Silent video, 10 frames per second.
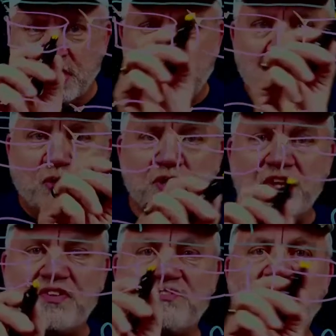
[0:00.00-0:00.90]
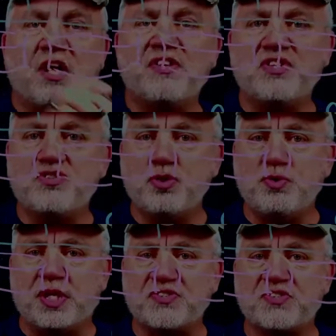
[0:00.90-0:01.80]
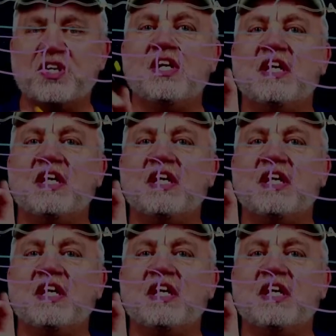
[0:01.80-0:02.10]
It couldn't even fit on these two disks.